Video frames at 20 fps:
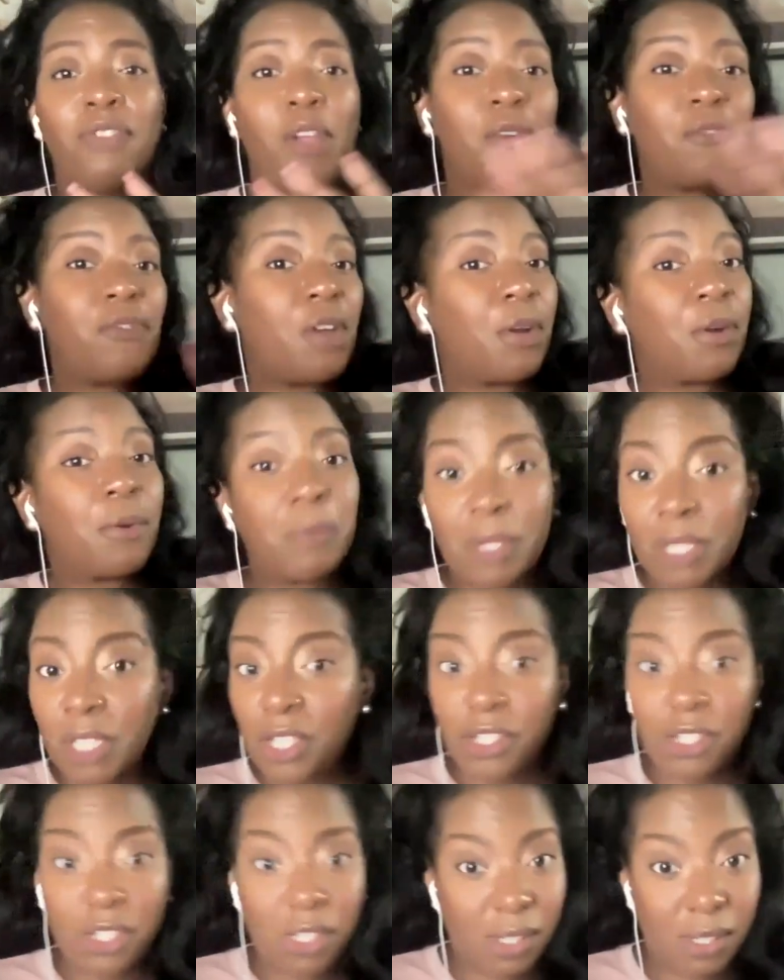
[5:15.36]
they're very
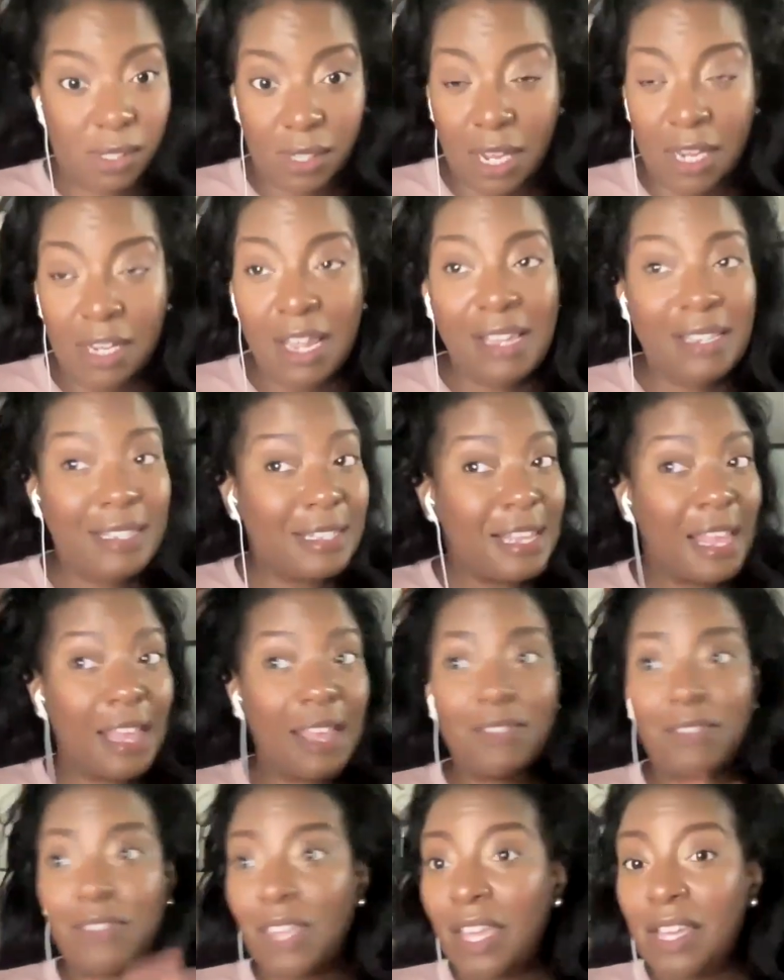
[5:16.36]
religious and they
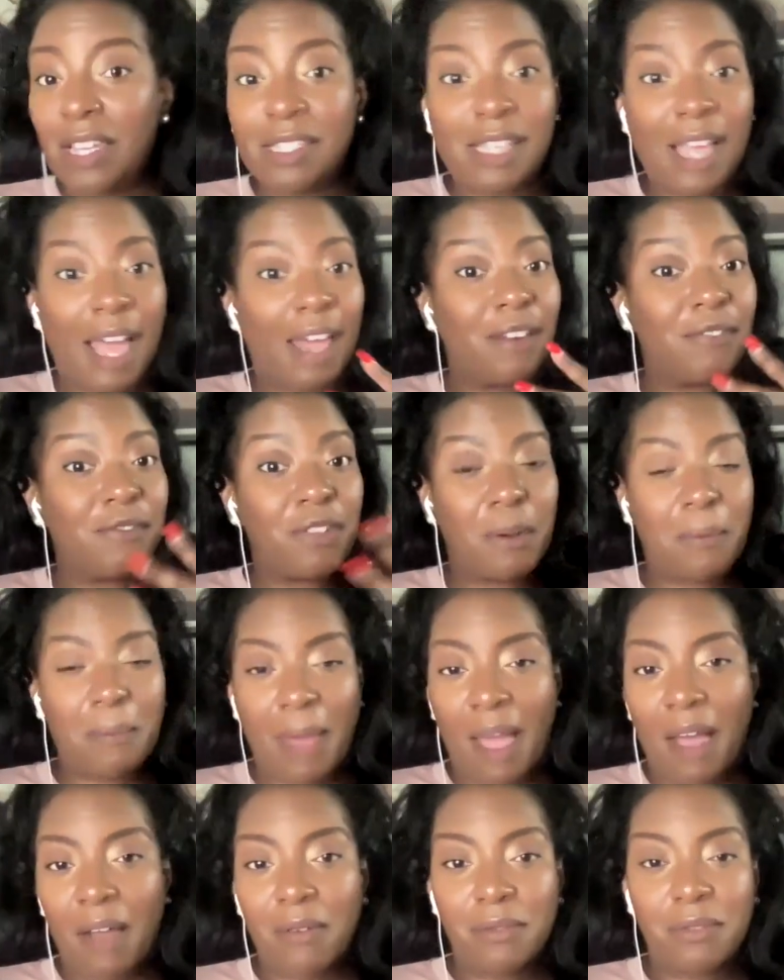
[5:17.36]
say things out of their
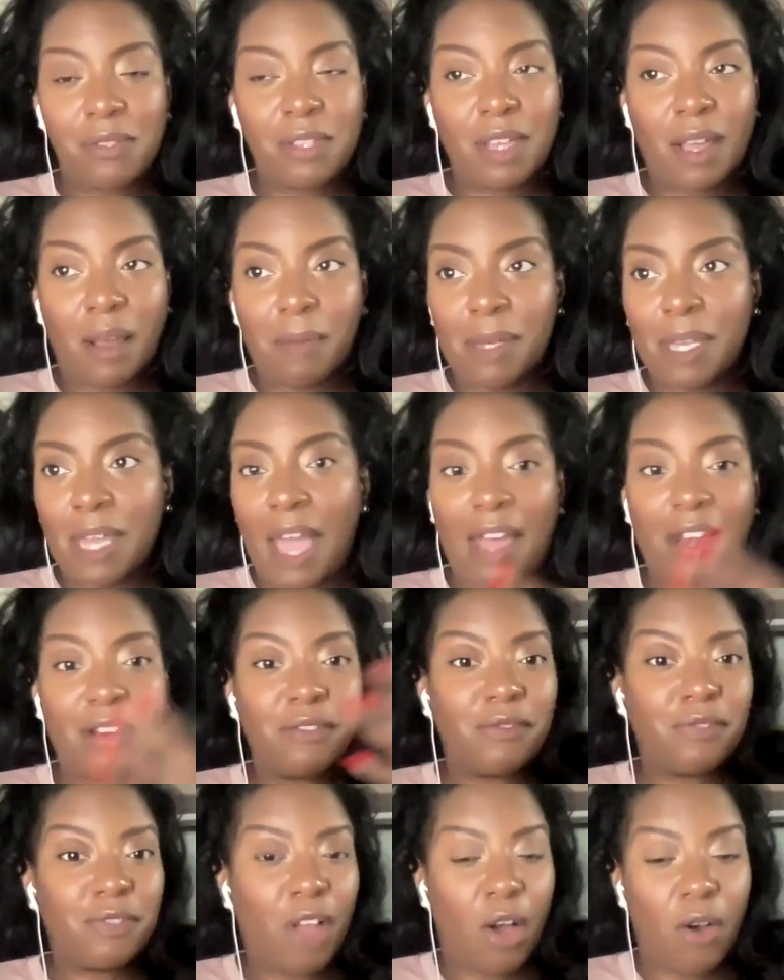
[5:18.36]
mouths. I mean, out
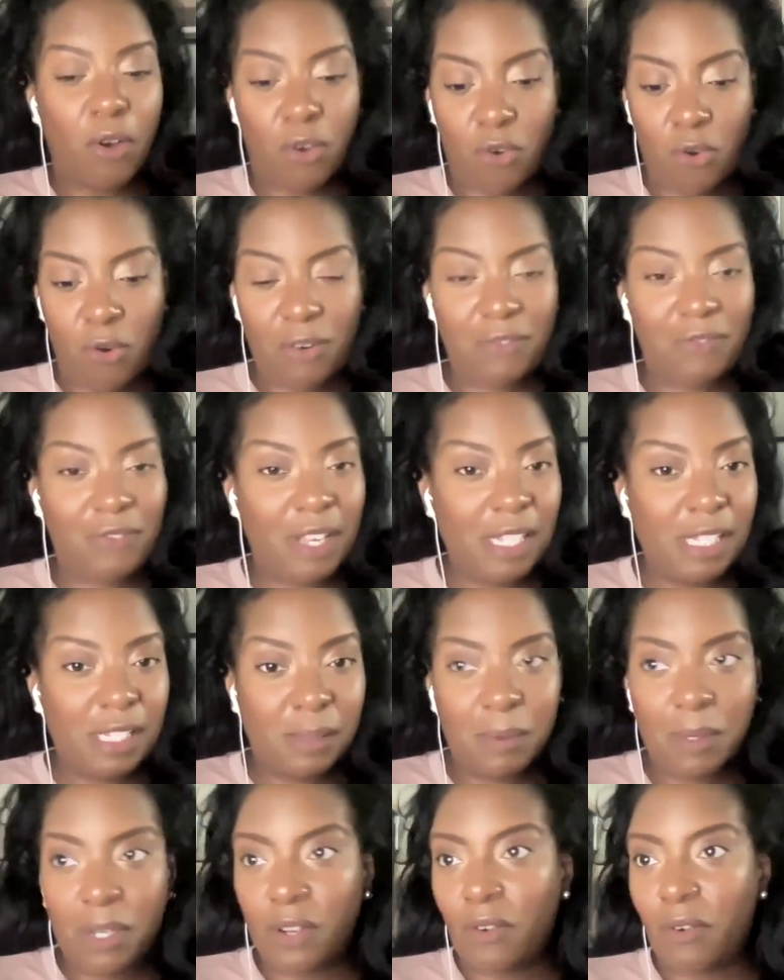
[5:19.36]
of on, on
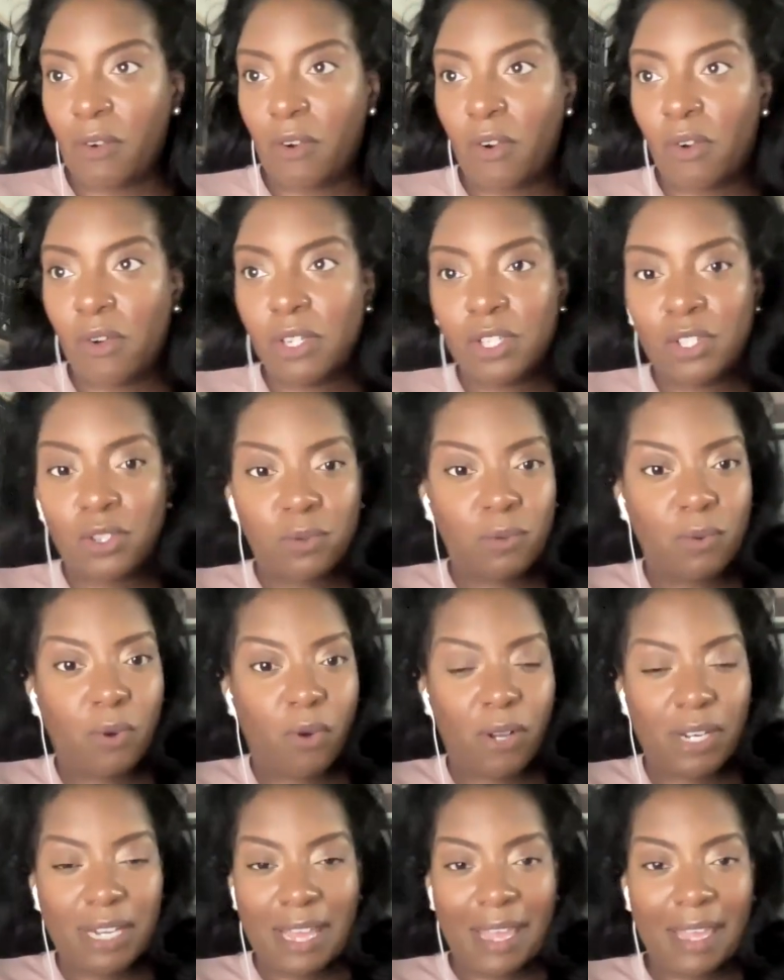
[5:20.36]
Facebook or on
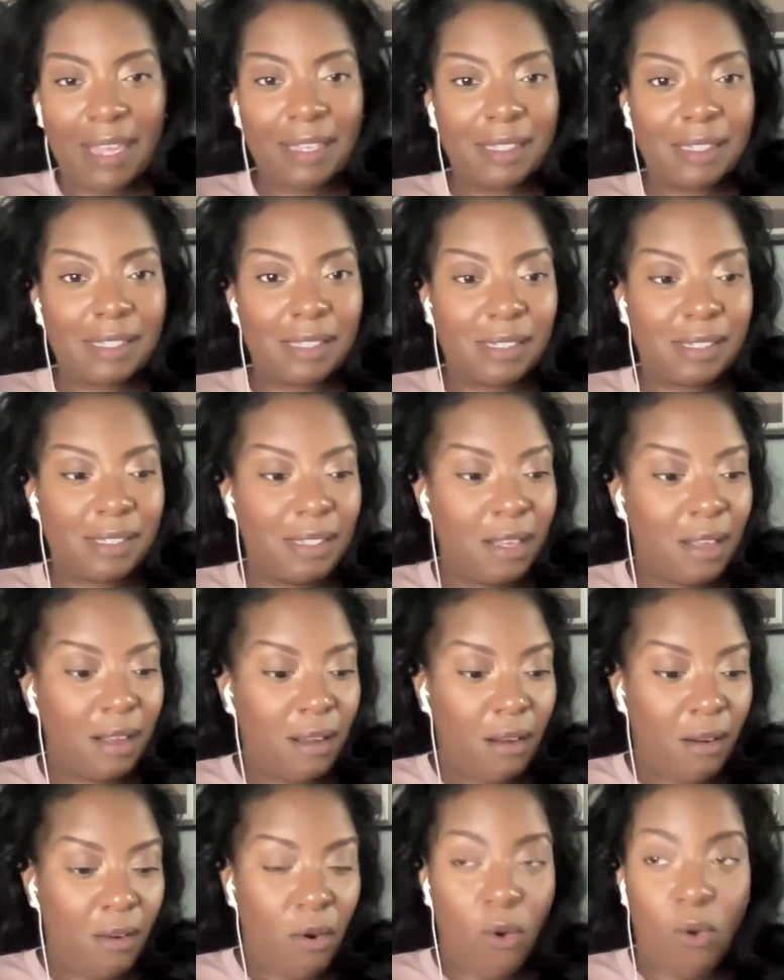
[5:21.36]
on X,
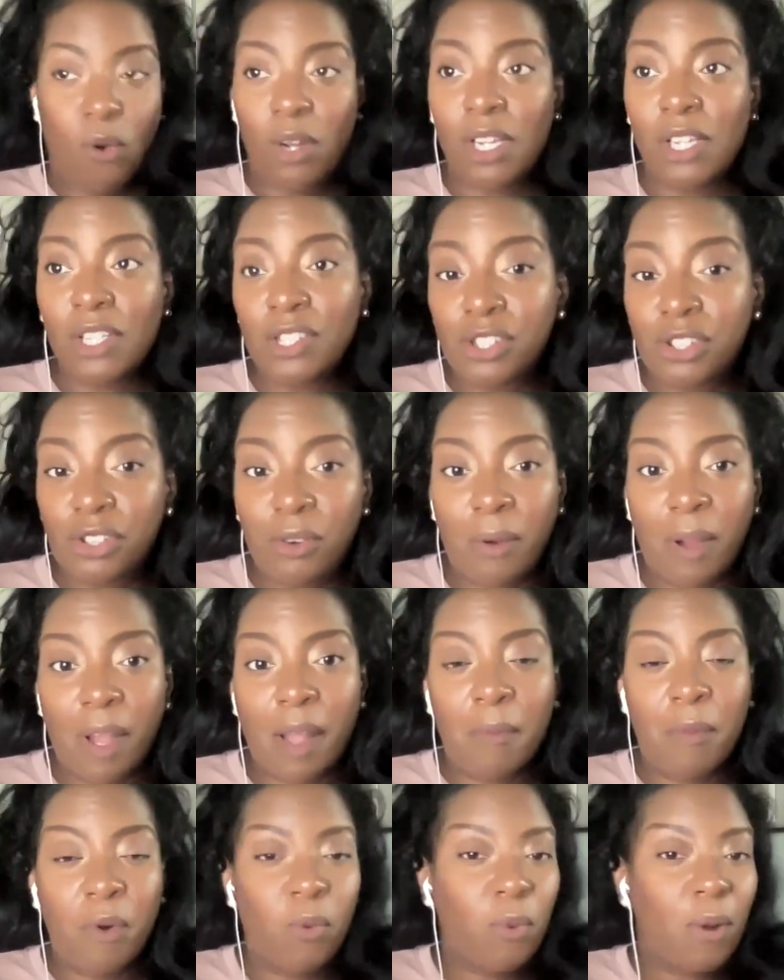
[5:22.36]
on
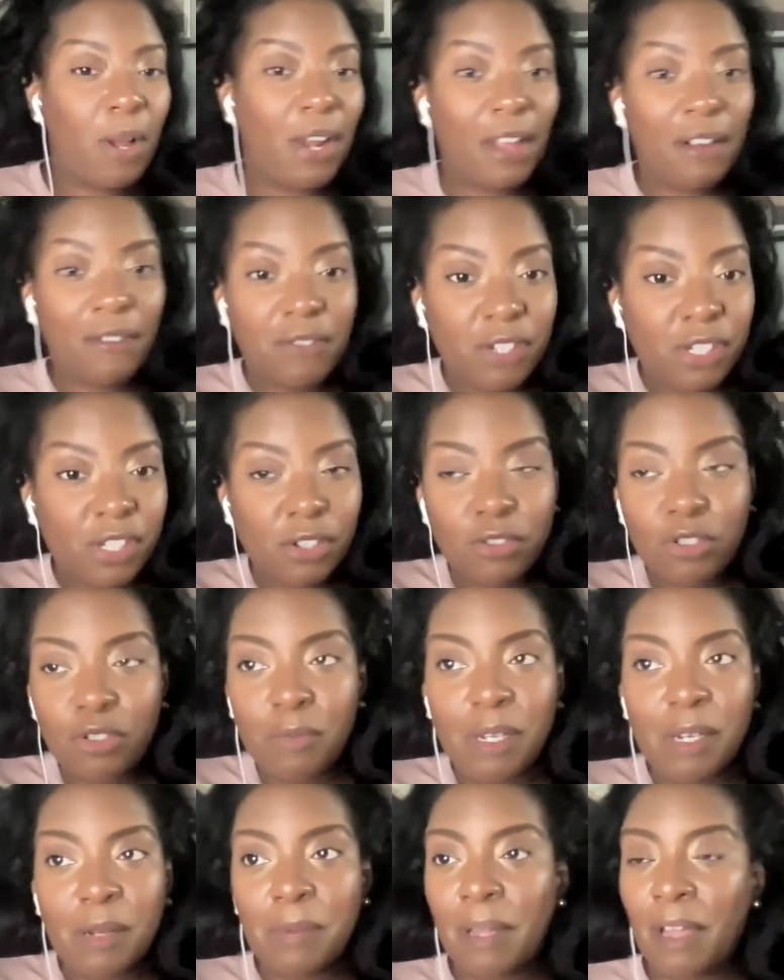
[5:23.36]
Instagram or whatever
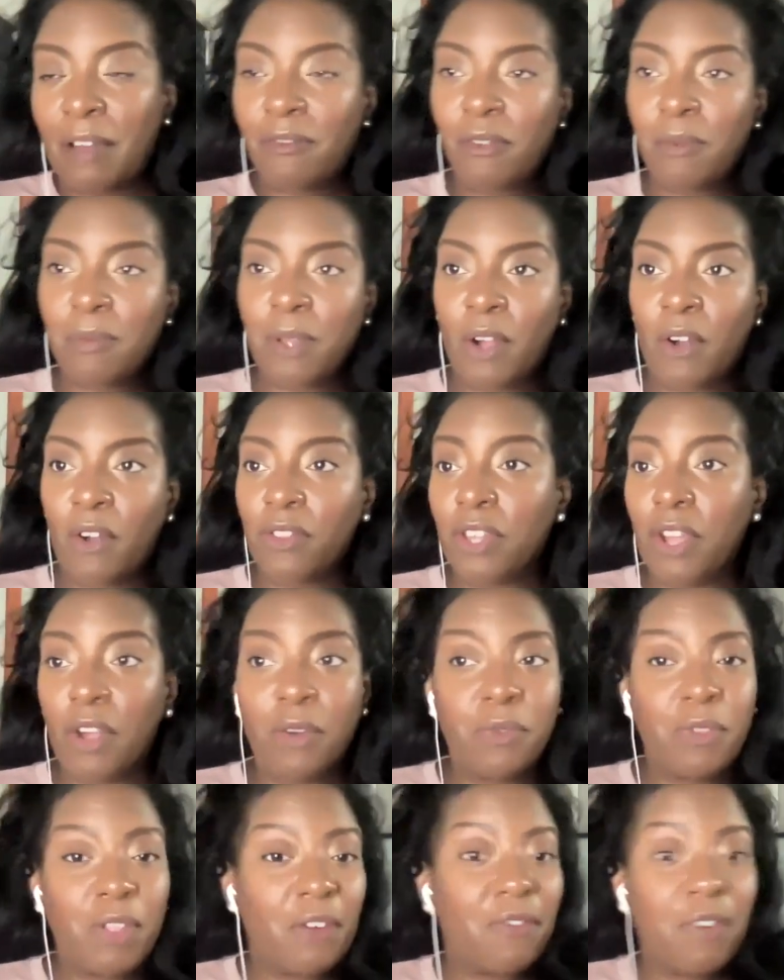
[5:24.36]
social media platform they're on,
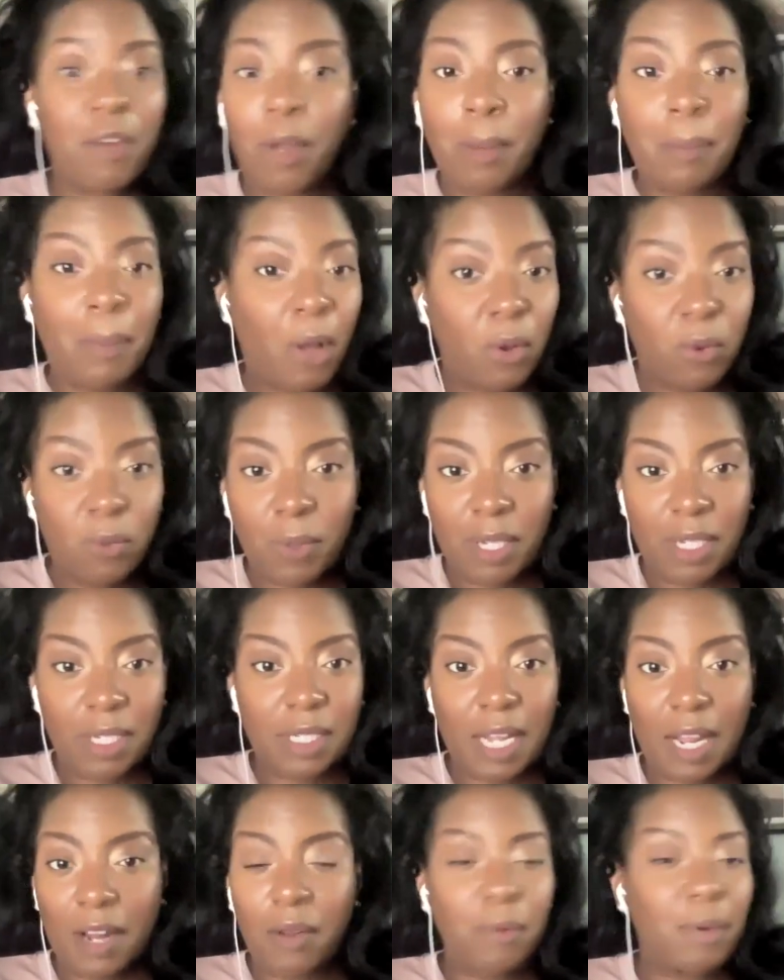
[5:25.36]
they're they're very bold with
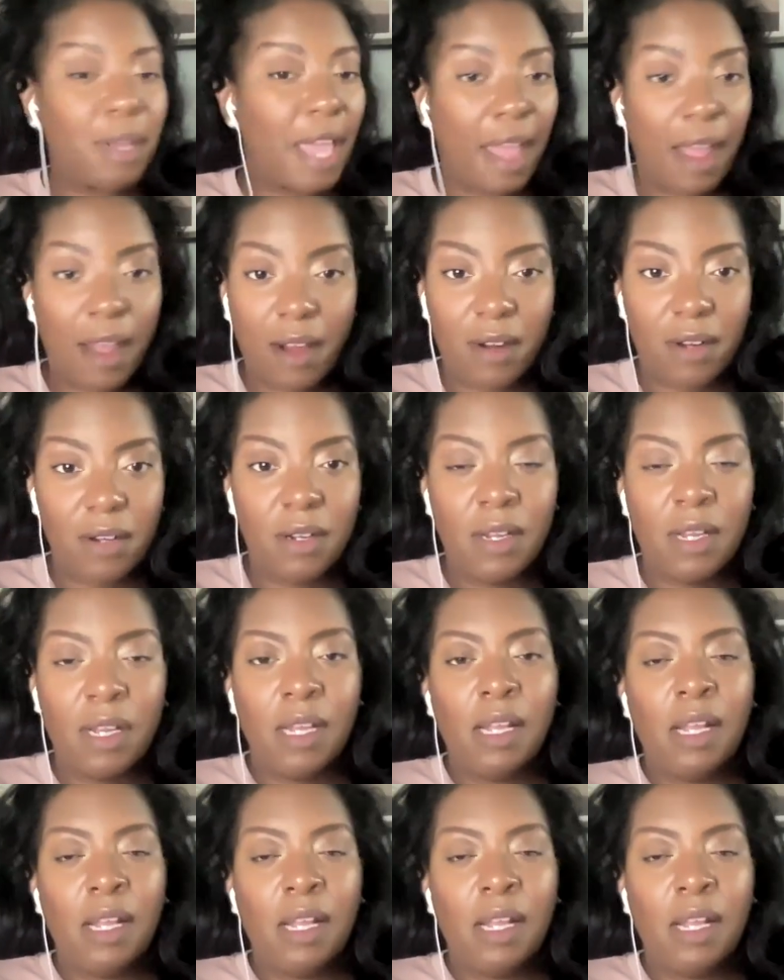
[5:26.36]
it. They don't care.